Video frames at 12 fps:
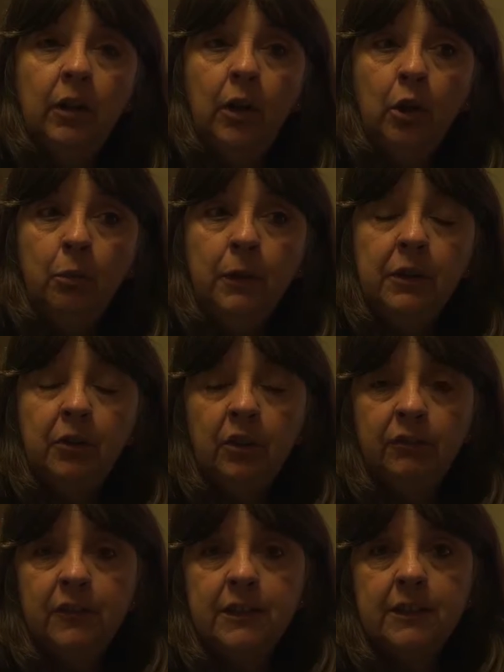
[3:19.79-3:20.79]
opened
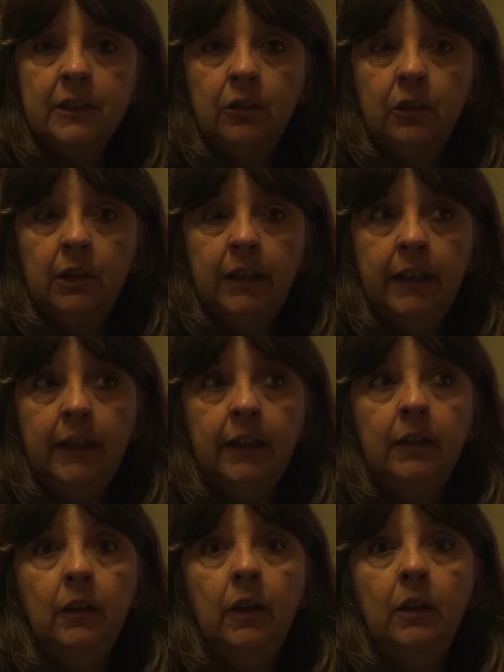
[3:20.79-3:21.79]
our
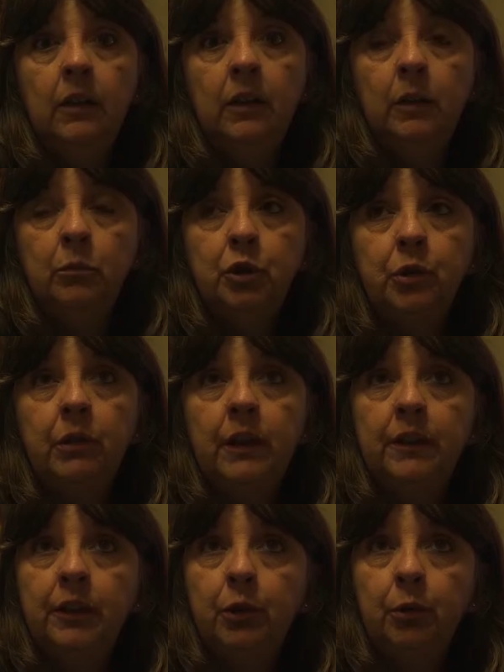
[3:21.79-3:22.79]
facility
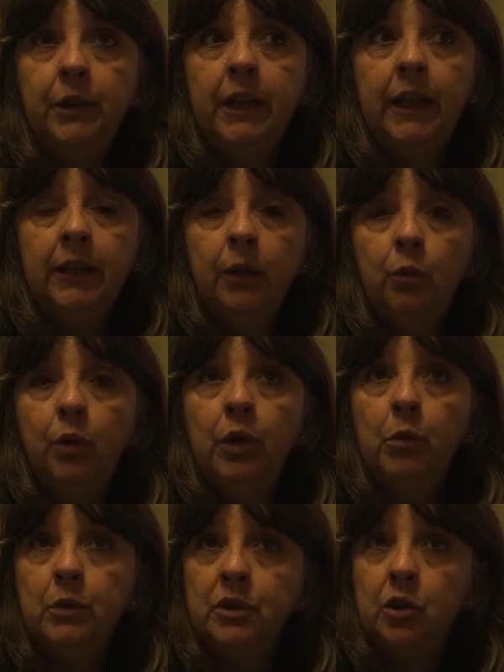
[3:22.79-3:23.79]
trying to create it
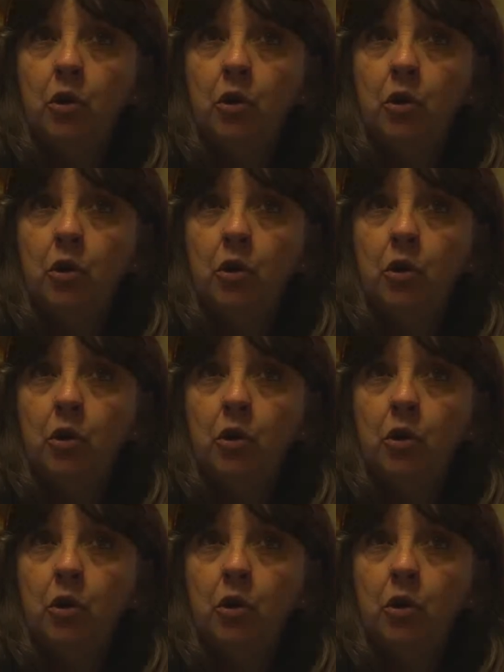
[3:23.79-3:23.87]
where it was